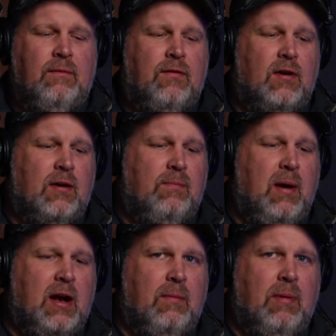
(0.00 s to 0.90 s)
For
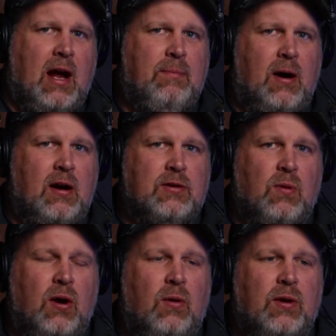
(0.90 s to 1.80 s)
baited black bear hunts.
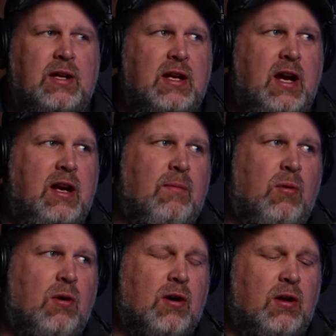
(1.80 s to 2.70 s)
Well, with the Canadian
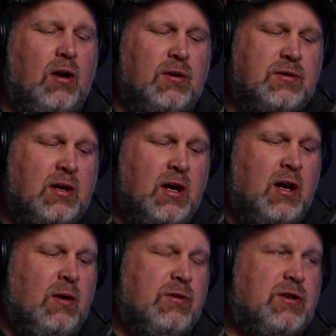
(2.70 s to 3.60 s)
border closed,
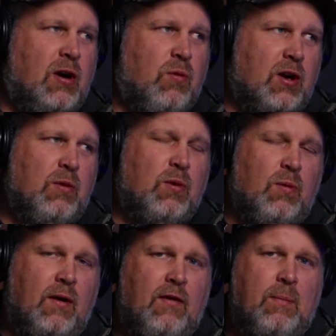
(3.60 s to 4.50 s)
we started working with
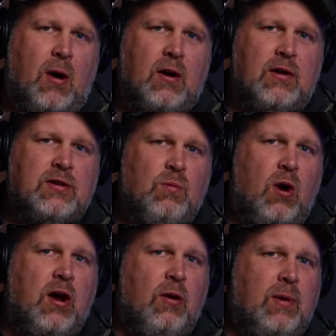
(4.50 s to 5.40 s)
one of our partners in
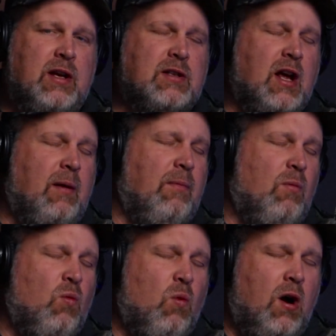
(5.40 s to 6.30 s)
Wyoming. He's got a
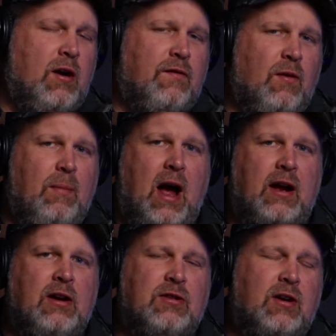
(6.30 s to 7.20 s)
wonderful
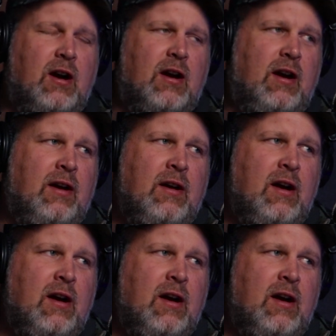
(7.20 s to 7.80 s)
backcountry area.